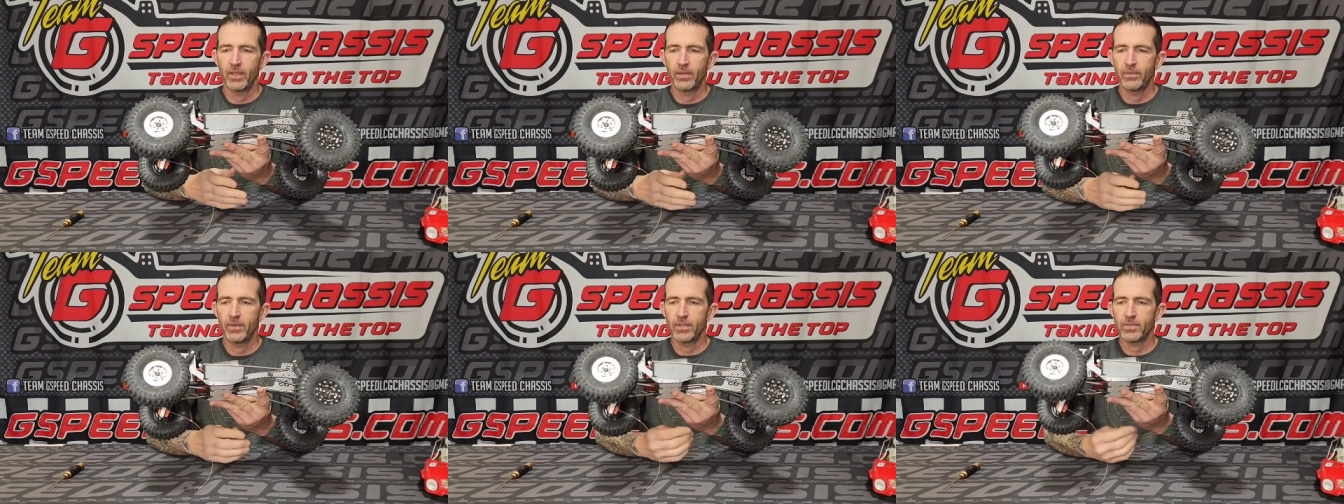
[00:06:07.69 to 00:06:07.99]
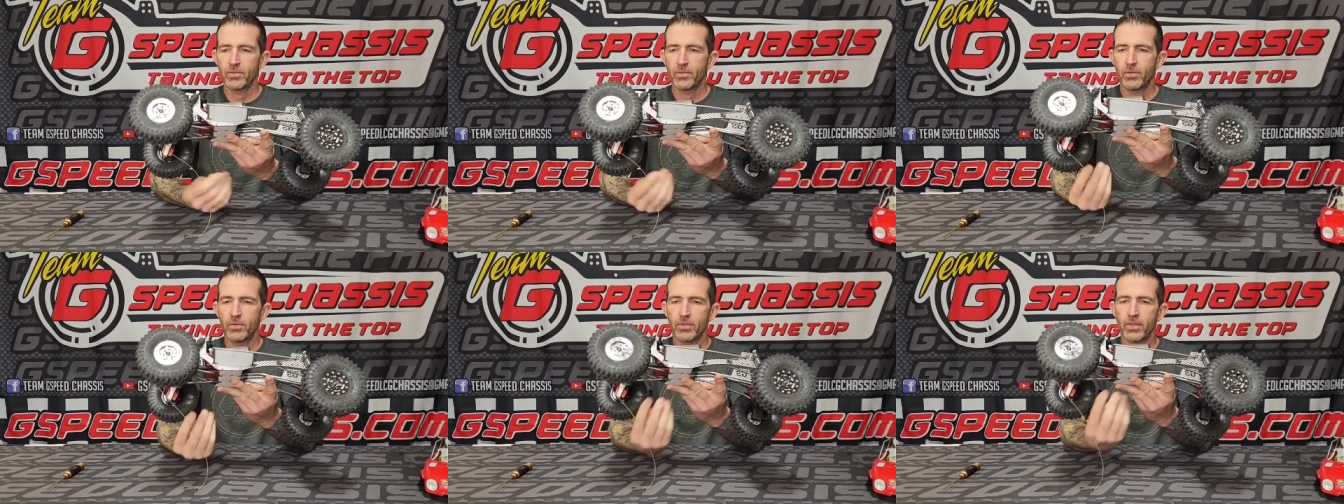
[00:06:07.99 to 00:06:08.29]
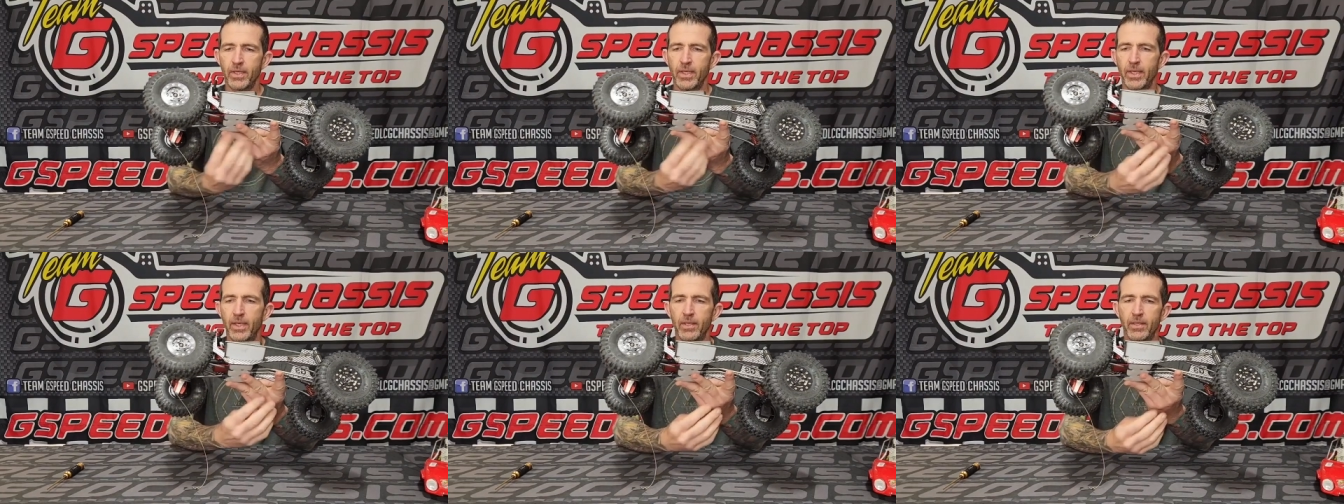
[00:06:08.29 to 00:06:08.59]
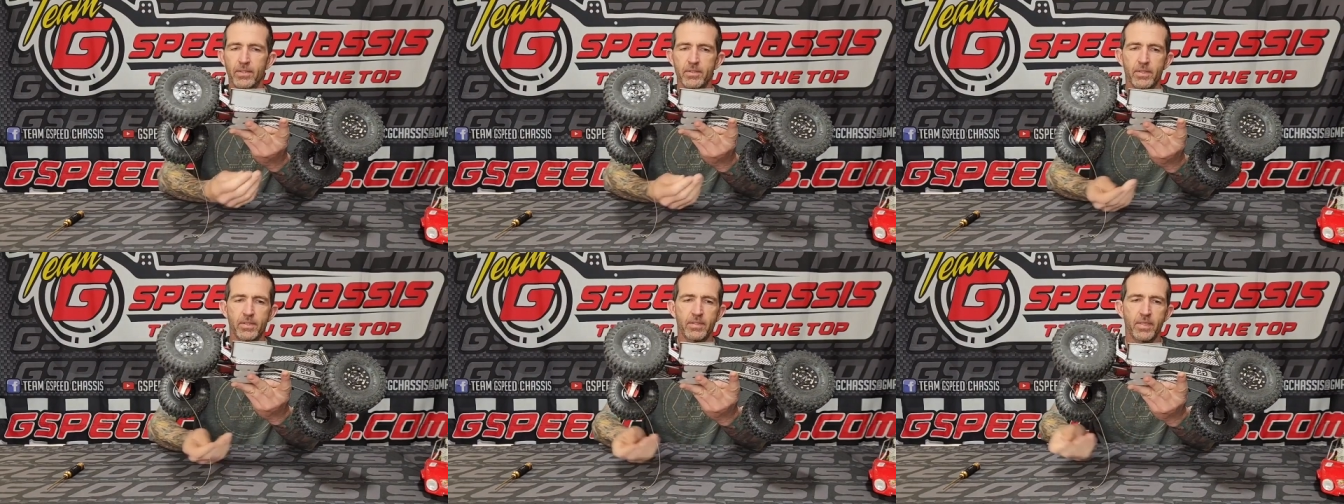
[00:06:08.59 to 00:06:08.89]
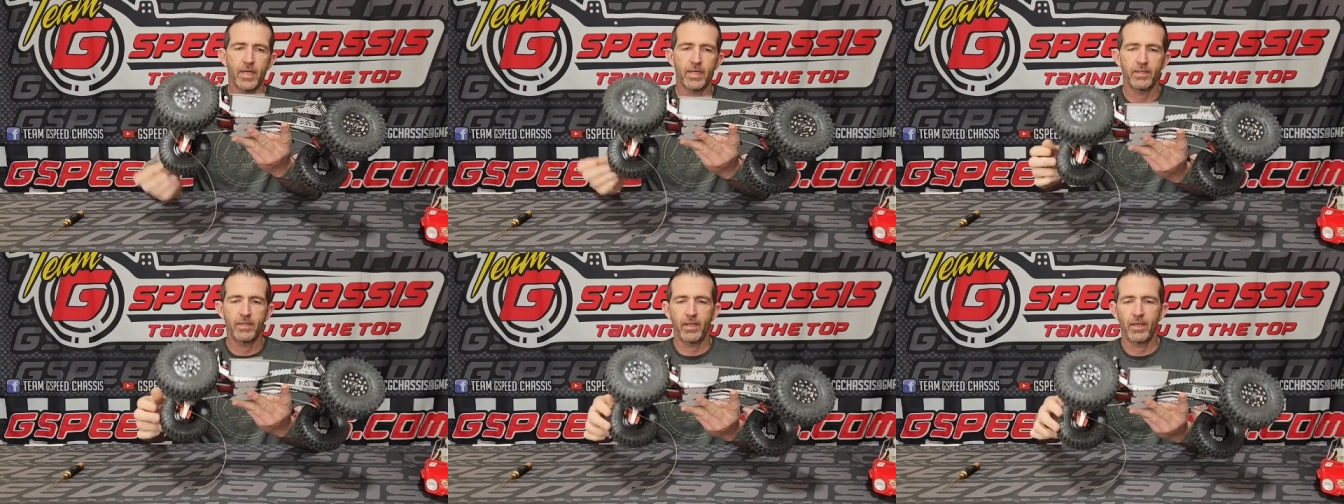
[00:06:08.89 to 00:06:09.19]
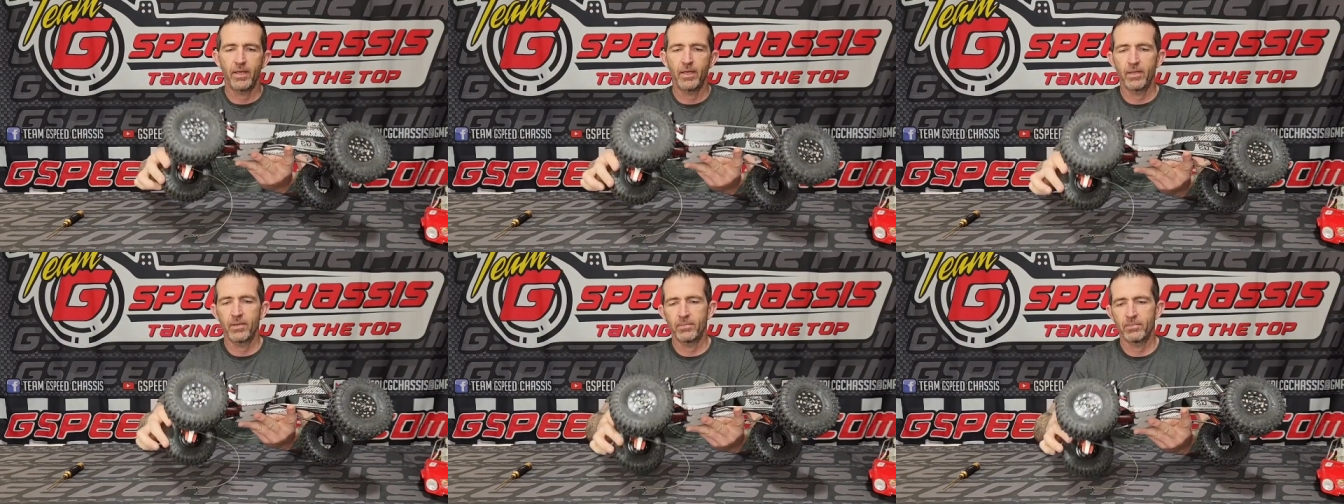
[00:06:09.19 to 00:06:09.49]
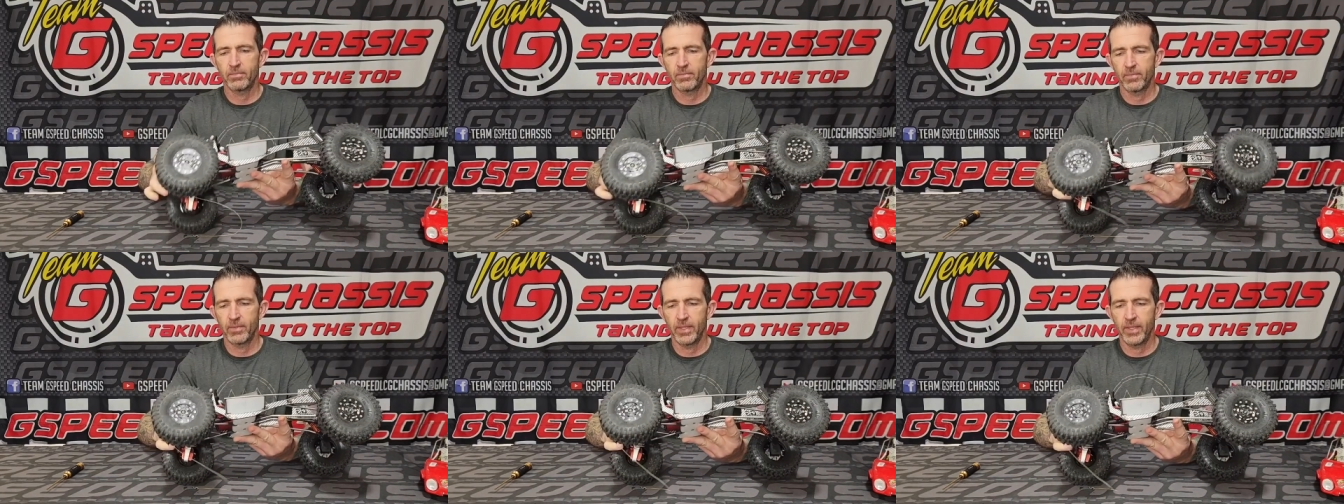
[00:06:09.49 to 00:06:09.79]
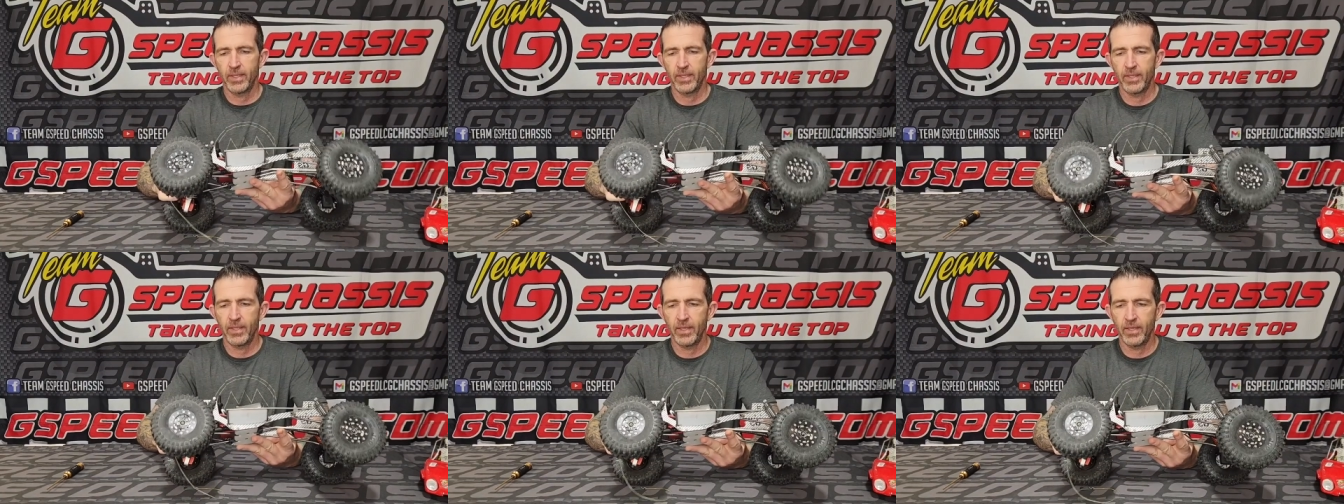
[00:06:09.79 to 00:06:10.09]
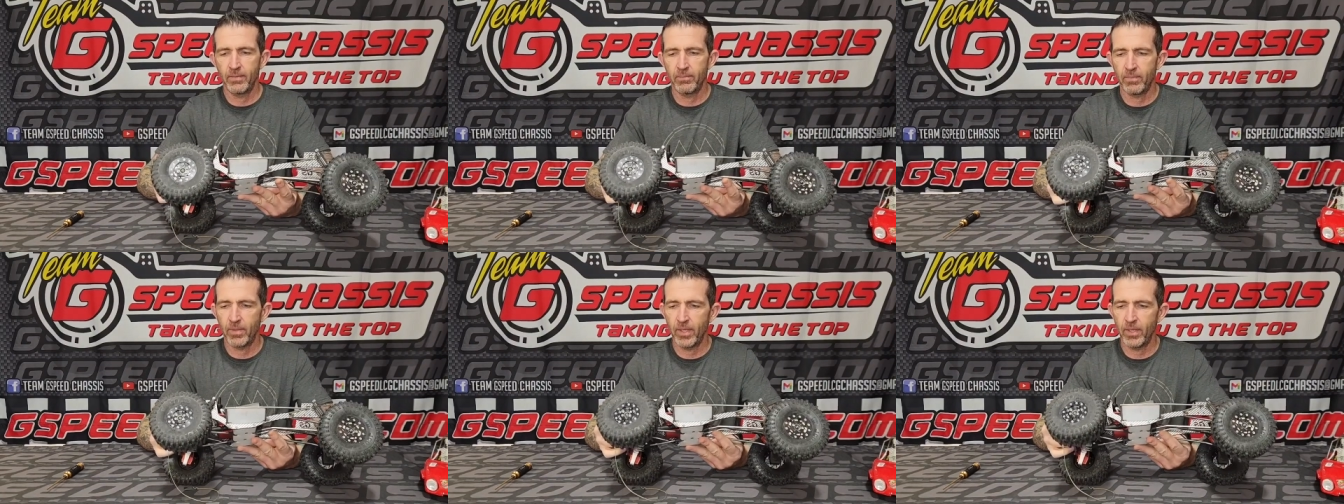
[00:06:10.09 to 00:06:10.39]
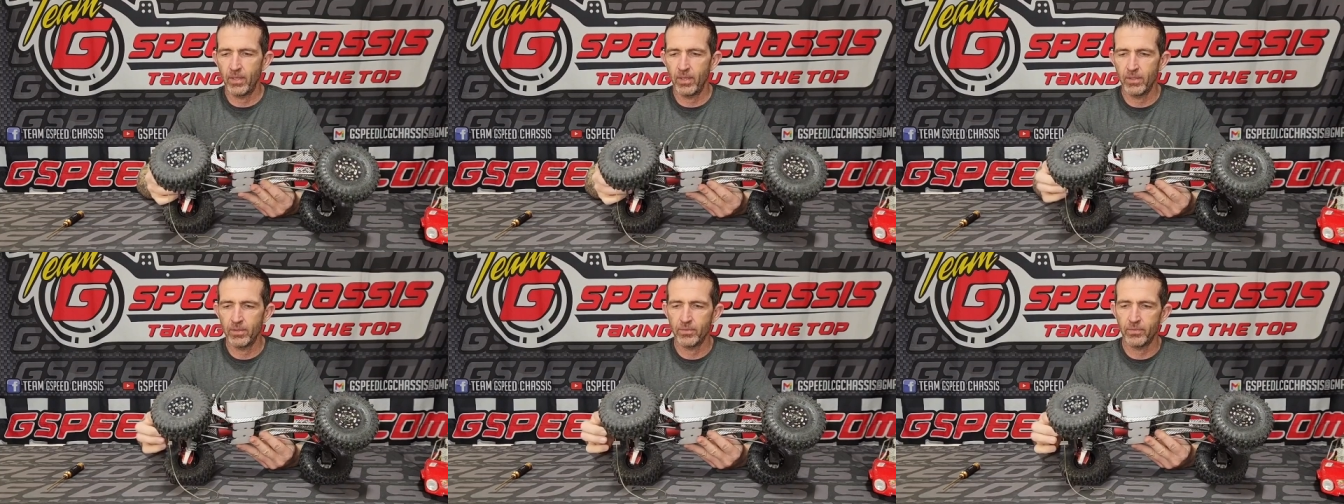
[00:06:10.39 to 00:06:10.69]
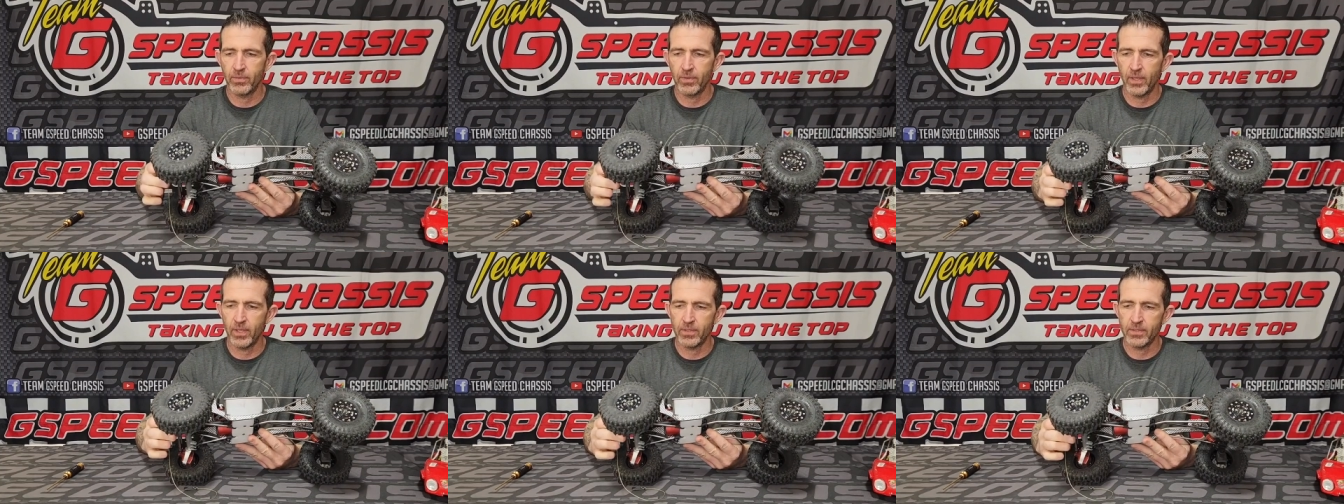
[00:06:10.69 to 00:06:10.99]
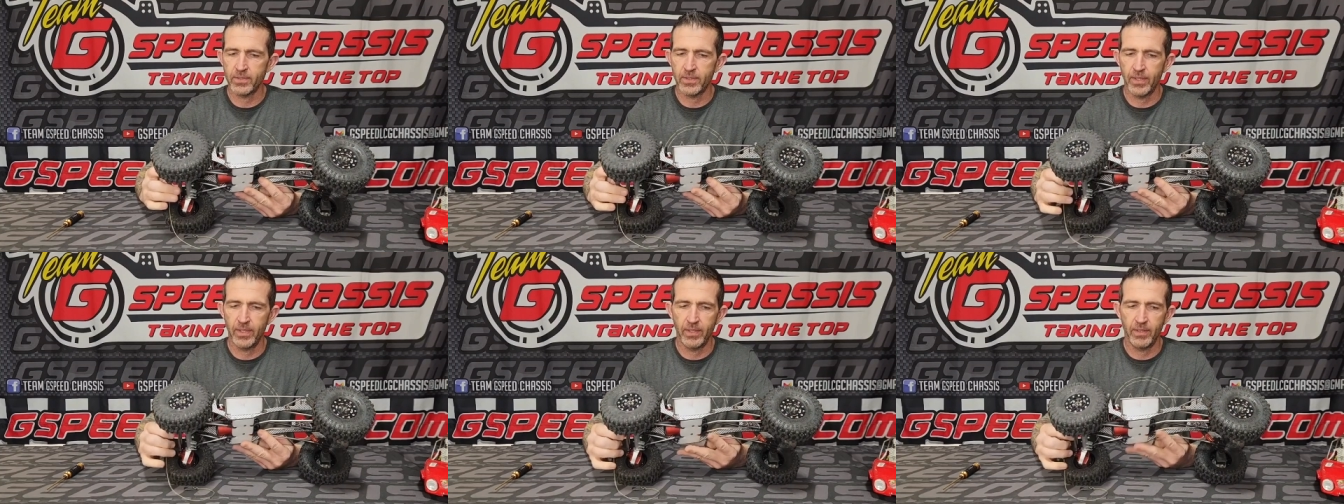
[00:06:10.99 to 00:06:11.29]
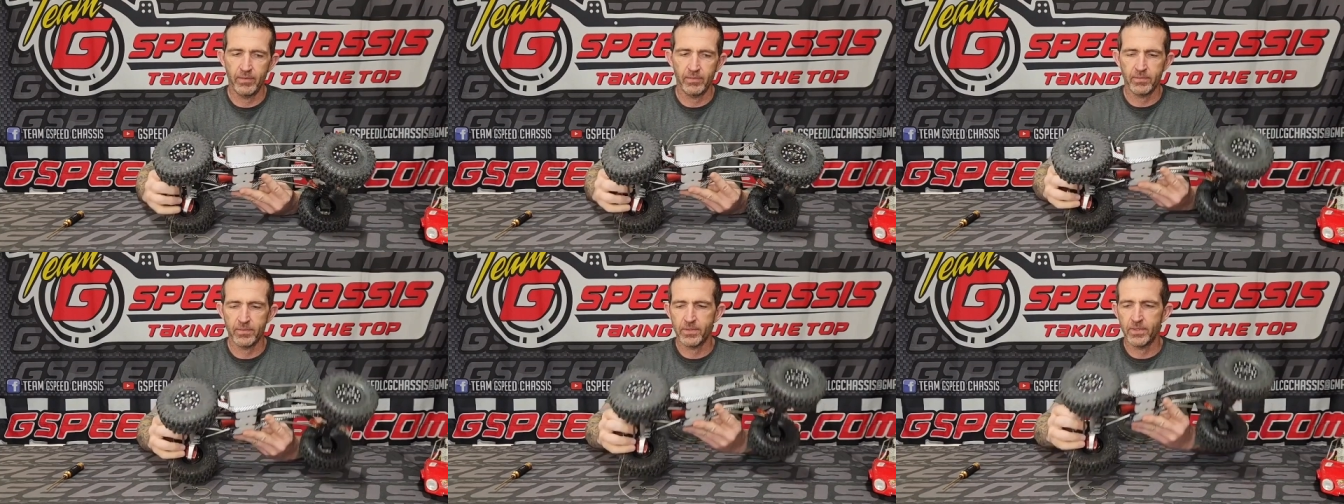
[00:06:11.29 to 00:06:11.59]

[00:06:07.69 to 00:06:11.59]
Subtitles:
This whole kit is a titanium link kit by Hardcorerc RC,